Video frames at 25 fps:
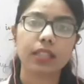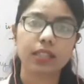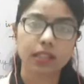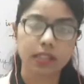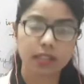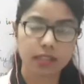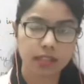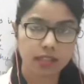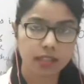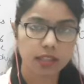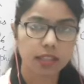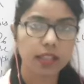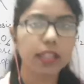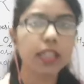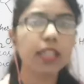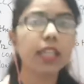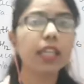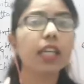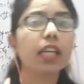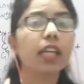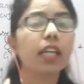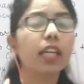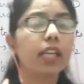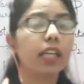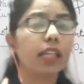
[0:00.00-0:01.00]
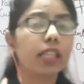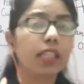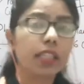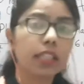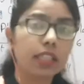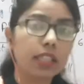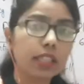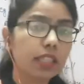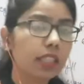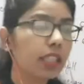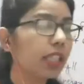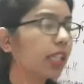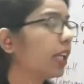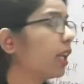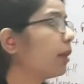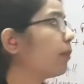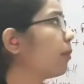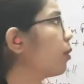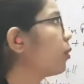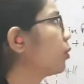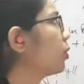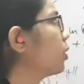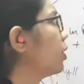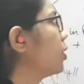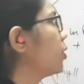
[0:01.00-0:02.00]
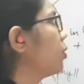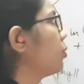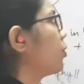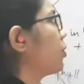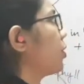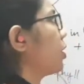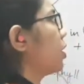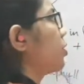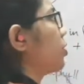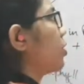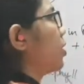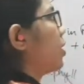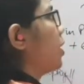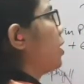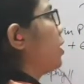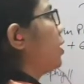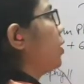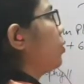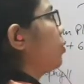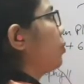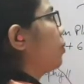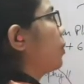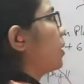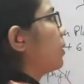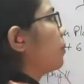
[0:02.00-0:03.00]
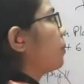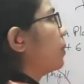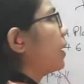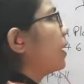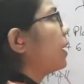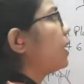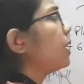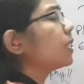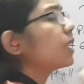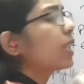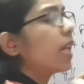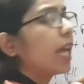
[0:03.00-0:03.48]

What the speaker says: study in detail about the nutrition in human beings